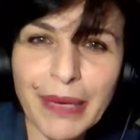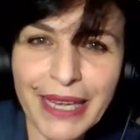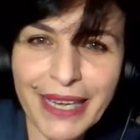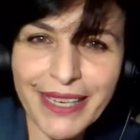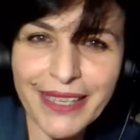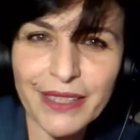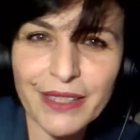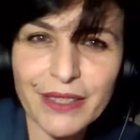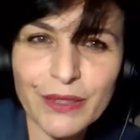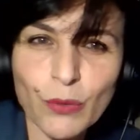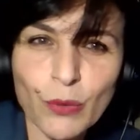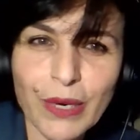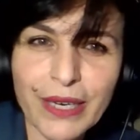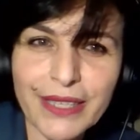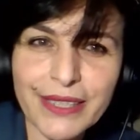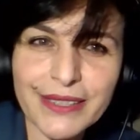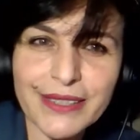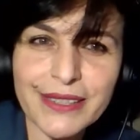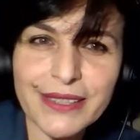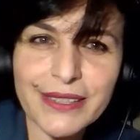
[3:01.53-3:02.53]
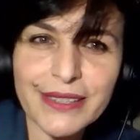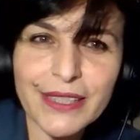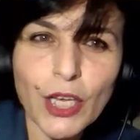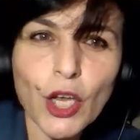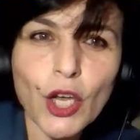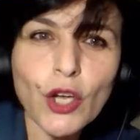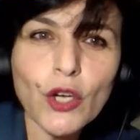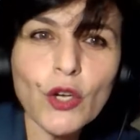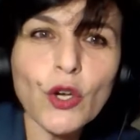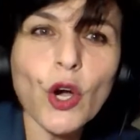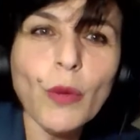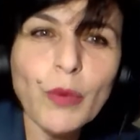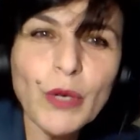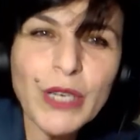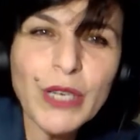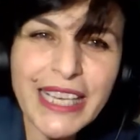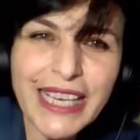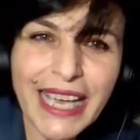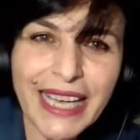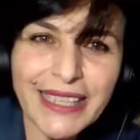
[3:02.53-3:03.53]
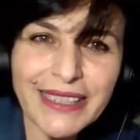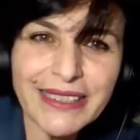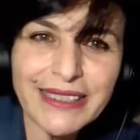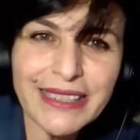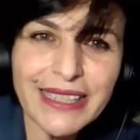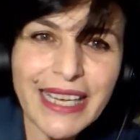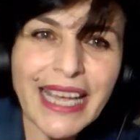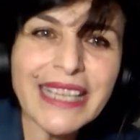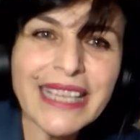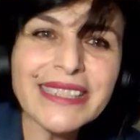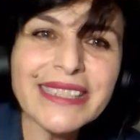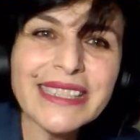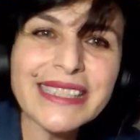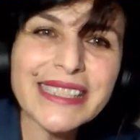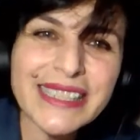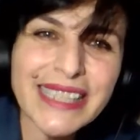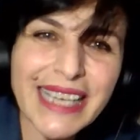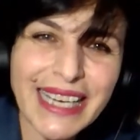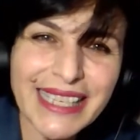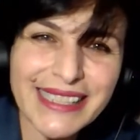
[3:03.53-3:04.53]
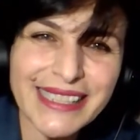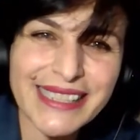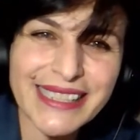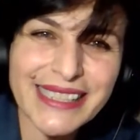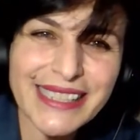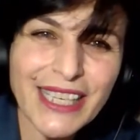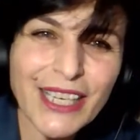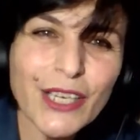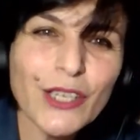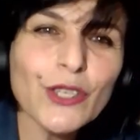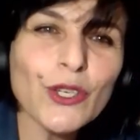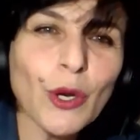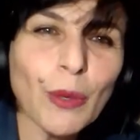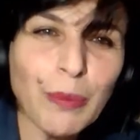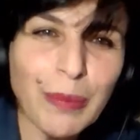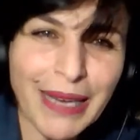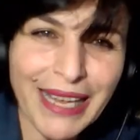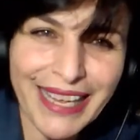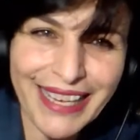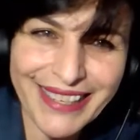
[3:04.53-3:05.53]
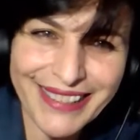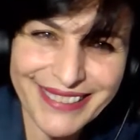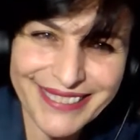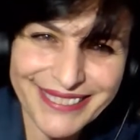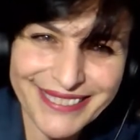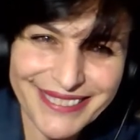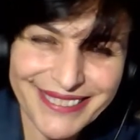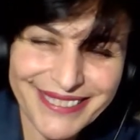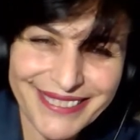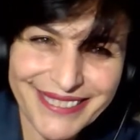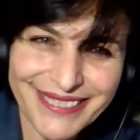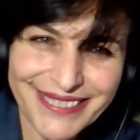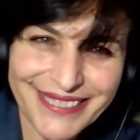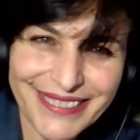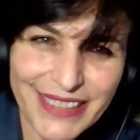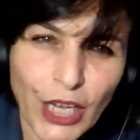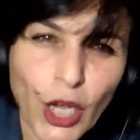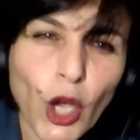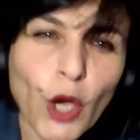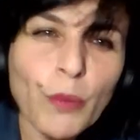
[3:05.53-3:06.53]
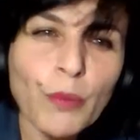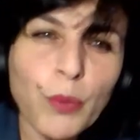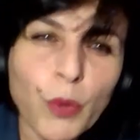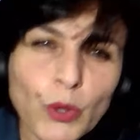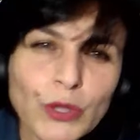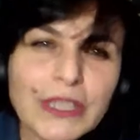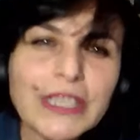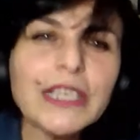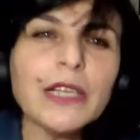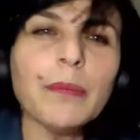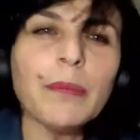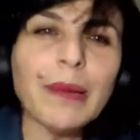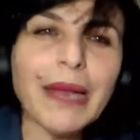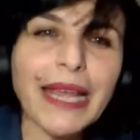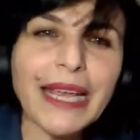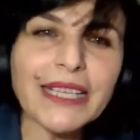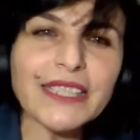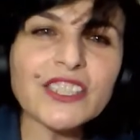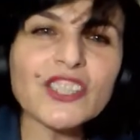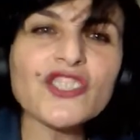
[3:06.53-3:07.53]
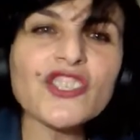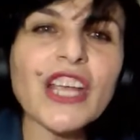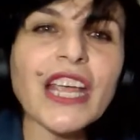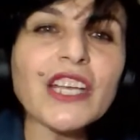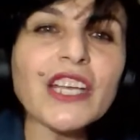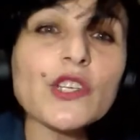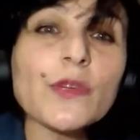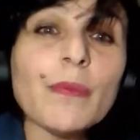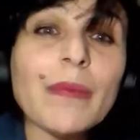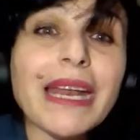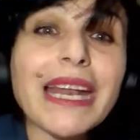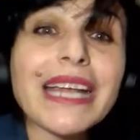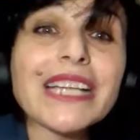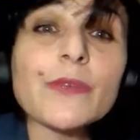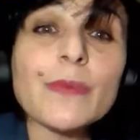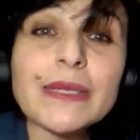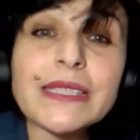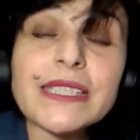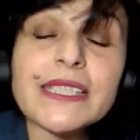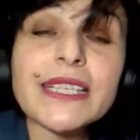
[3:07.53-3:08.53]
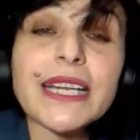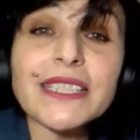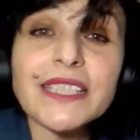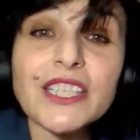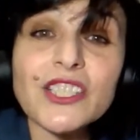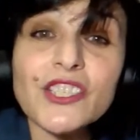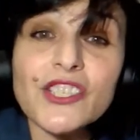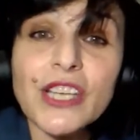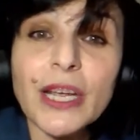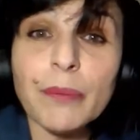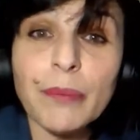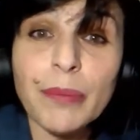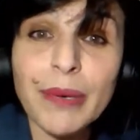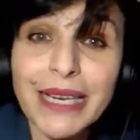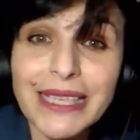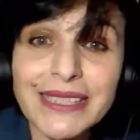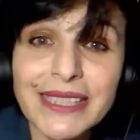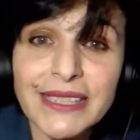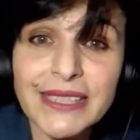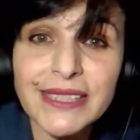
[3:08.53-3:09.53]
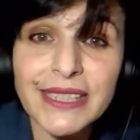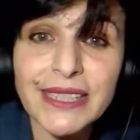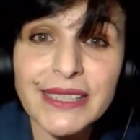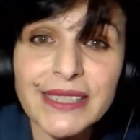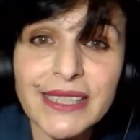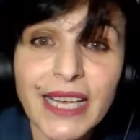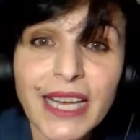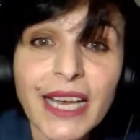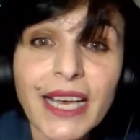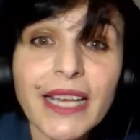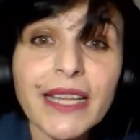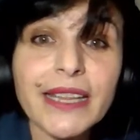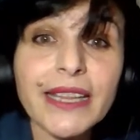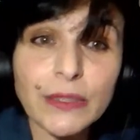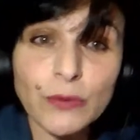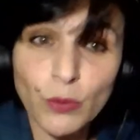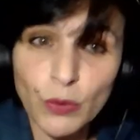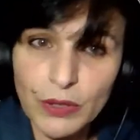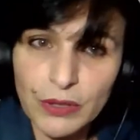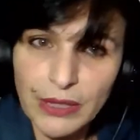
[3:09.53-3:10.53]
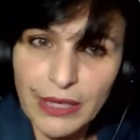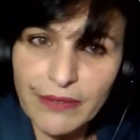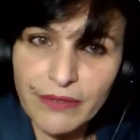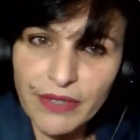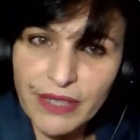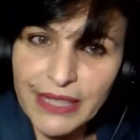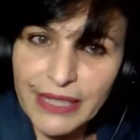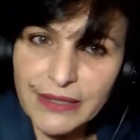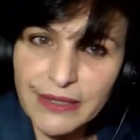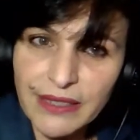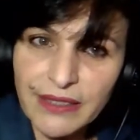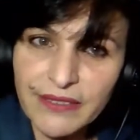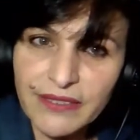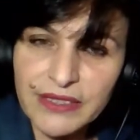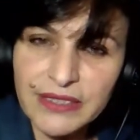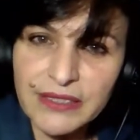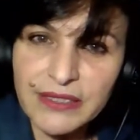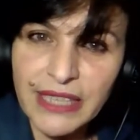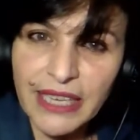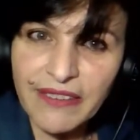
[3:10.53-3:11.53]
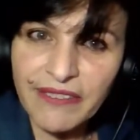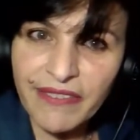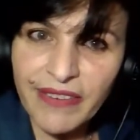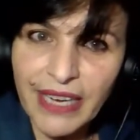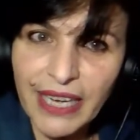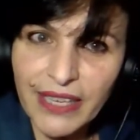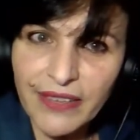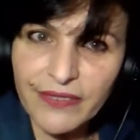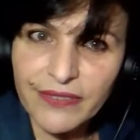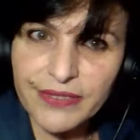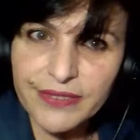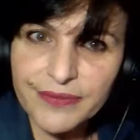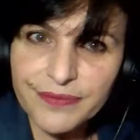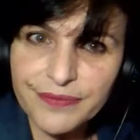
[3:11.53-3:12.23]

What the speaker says: pain where is. Communicate and discuss your plan. Put in place change management strategy and processes that will cover that in day 5.